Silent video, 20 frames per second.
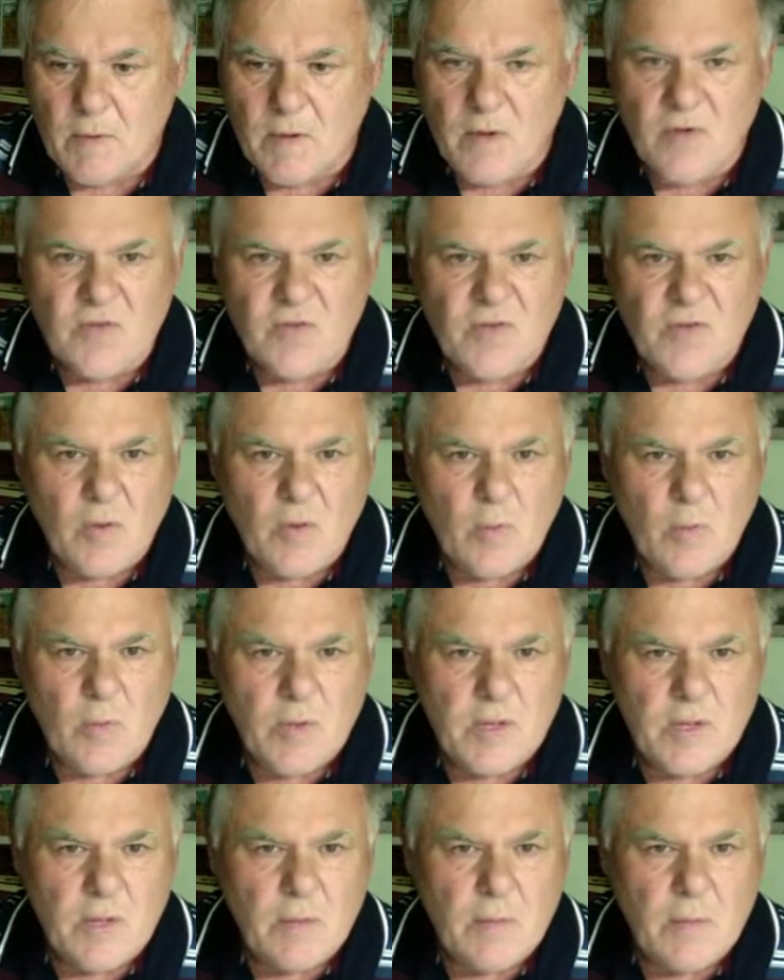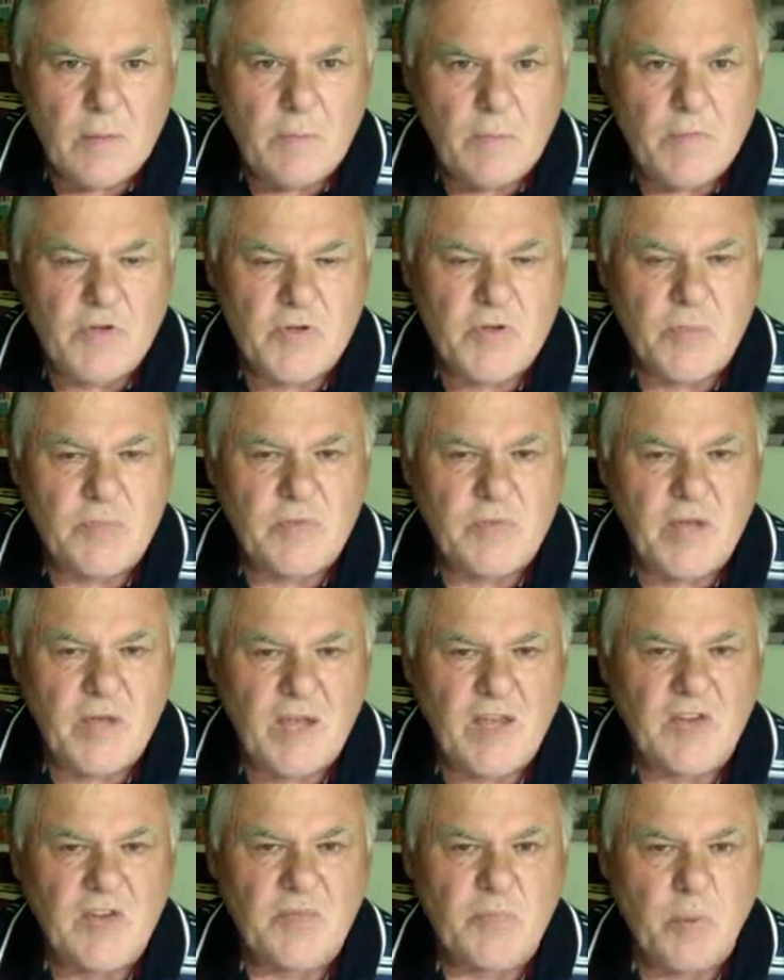So bishop
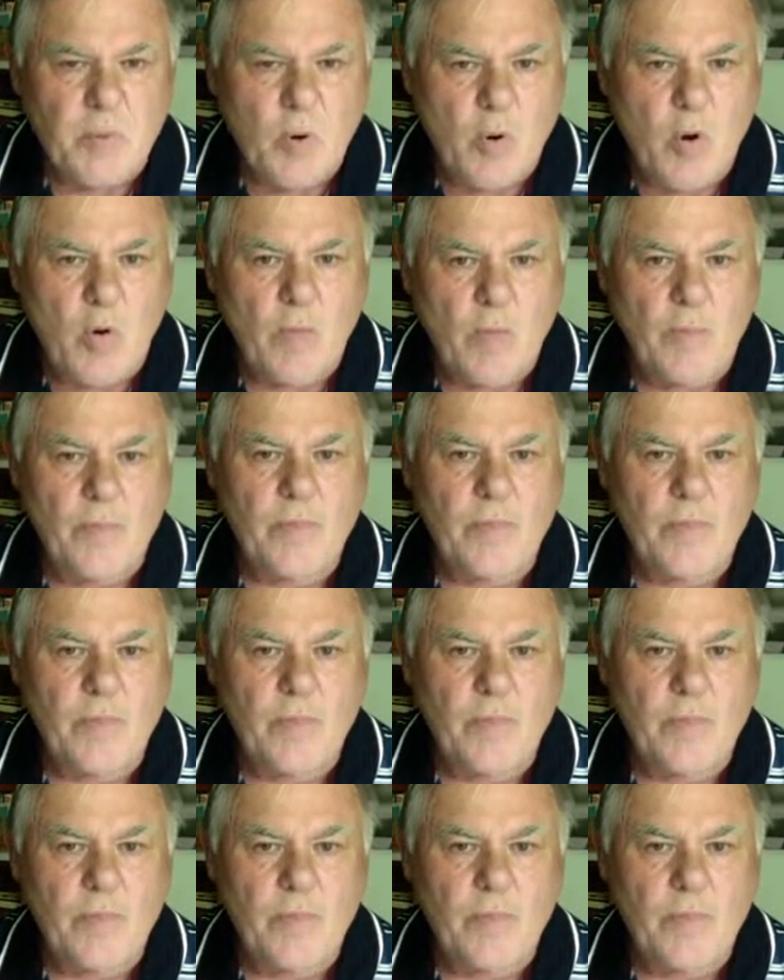takes pawn.